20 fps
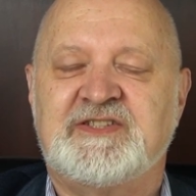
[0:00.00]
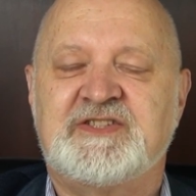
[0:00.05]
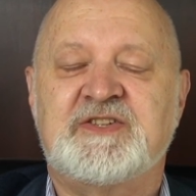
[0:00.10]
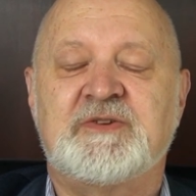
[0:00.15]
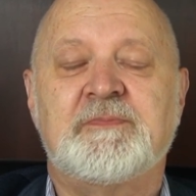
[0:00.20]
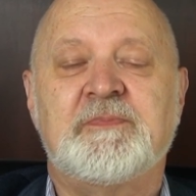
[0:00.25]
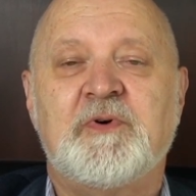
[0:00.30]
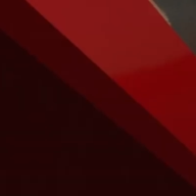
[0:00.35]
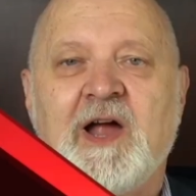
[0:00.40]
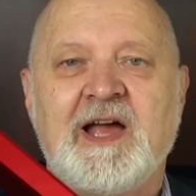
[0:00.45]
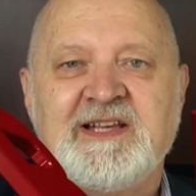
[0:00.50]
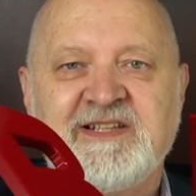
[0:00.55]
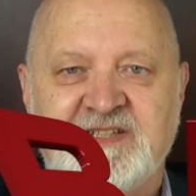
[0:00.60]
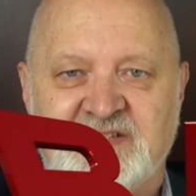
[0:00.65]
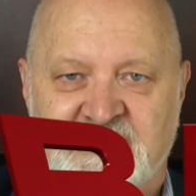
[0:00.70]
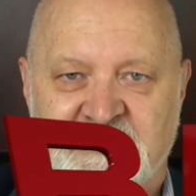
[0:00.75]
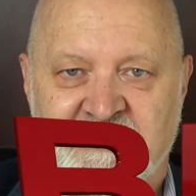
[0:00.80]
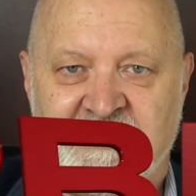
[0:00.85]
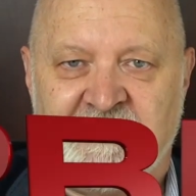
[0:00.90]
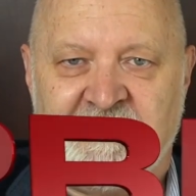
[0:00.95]

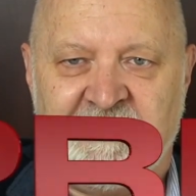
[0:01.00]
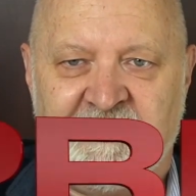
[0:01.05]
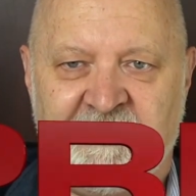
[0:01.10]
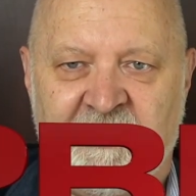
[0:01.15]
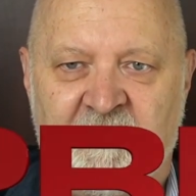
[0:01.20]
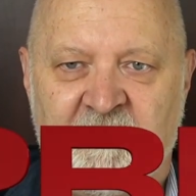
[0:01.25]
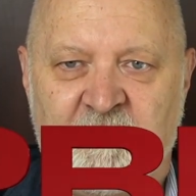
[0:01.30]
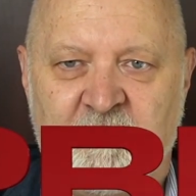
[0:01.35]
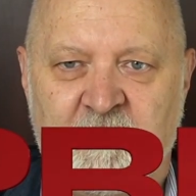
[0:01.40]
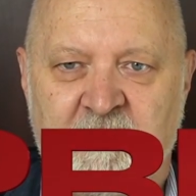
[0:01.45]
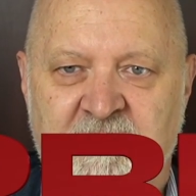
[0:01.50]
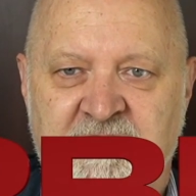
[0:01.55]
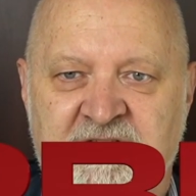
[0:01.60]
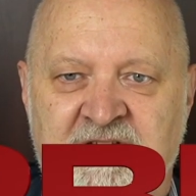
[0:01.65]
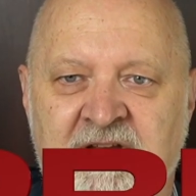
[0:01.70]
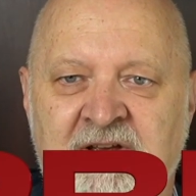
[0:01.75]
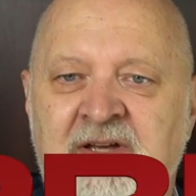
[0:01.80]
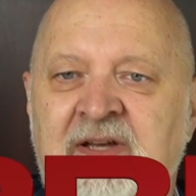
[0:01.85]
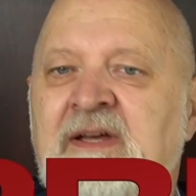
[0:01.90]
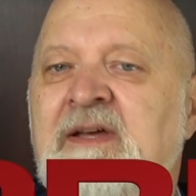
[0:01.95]
Surprises, in other
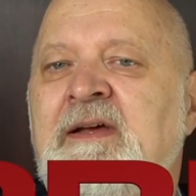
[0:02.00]
words.